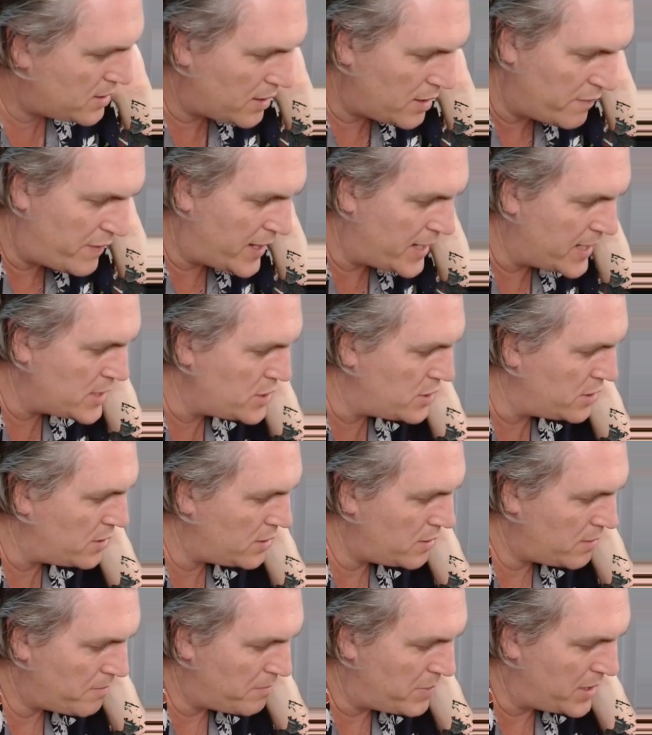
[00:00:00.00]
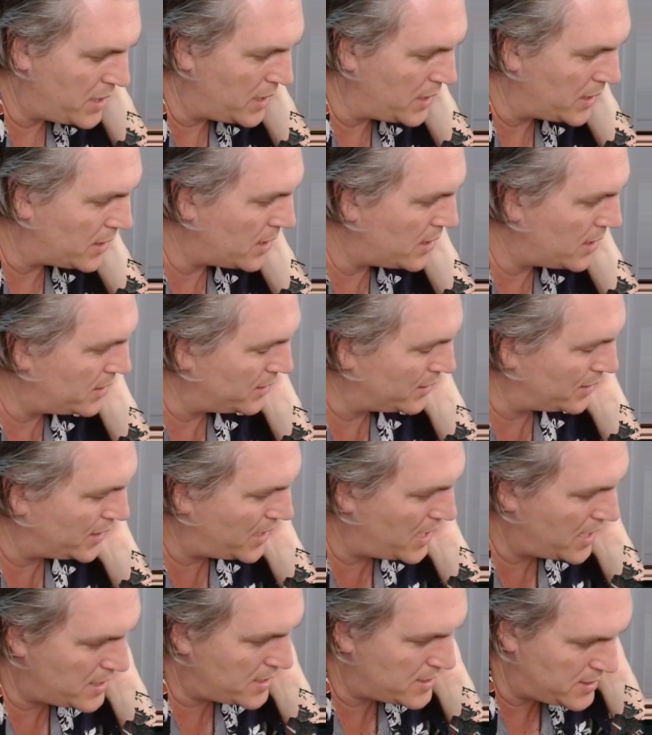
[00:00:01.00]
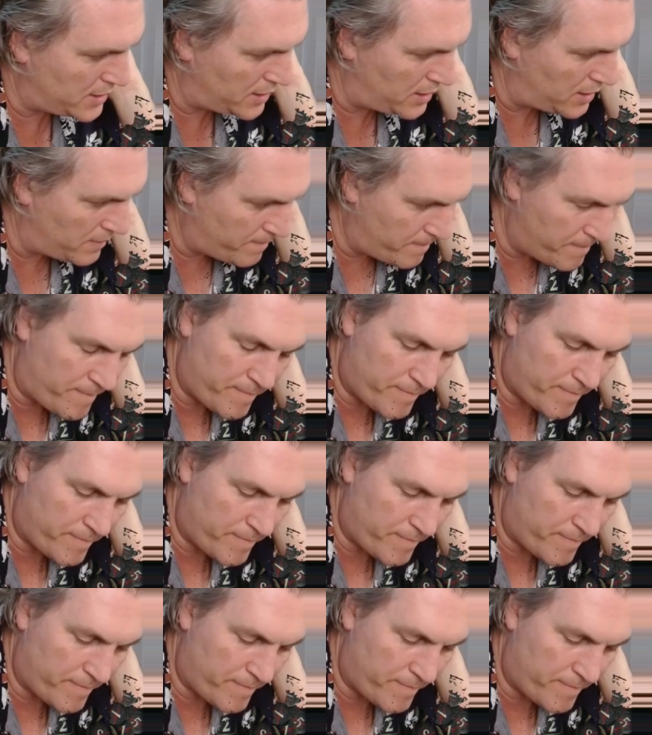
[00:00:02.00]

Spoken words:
evasion, but he can't get to him.